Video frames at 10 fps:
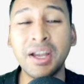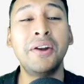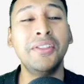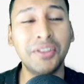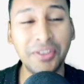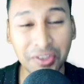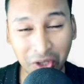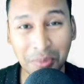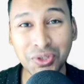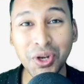are in the
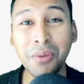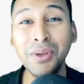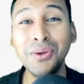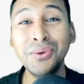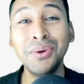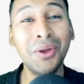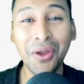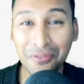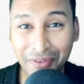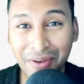description down below.
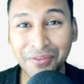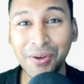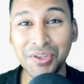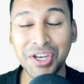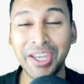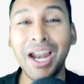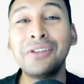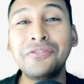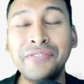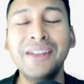Feel free to check it out.
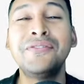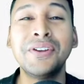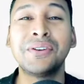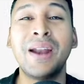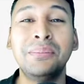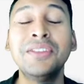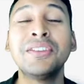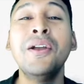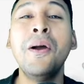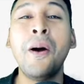Feel free to grab this
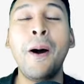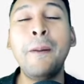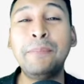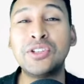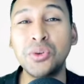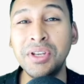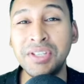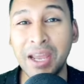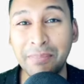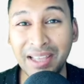opportunity.
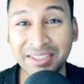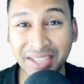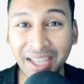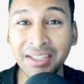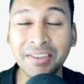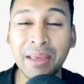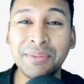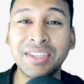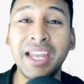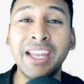And by saying this, I'm
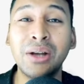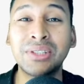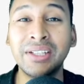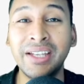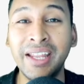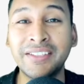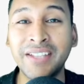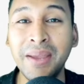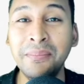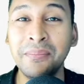signing out. Until next
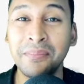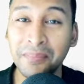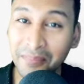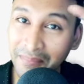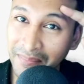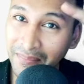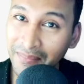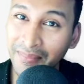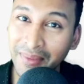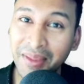time,
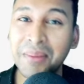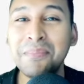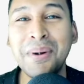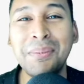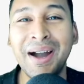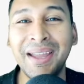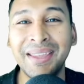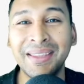bye-bye.